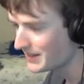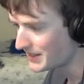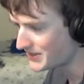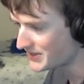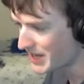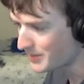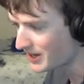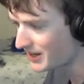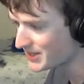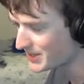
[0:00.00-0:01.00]
It's the same
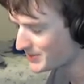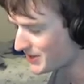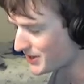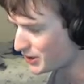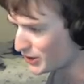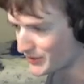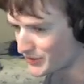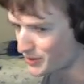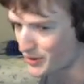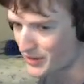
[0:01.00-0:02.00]
concept here. You don't have
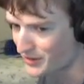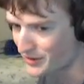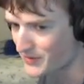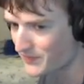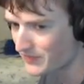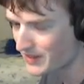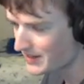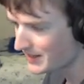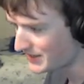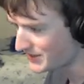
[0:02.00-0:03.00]
to throw an ether.
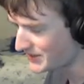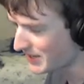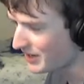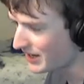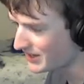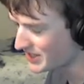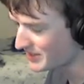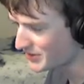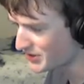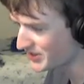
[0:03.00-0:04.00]
It's the same
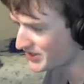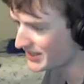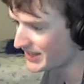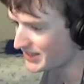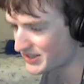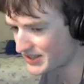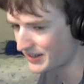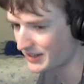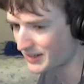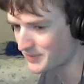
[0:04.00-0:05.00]
concept. It's just like
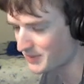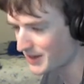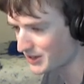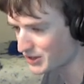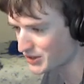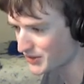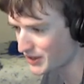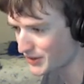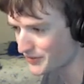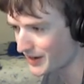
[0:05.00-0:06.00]
stunning him and making sure that your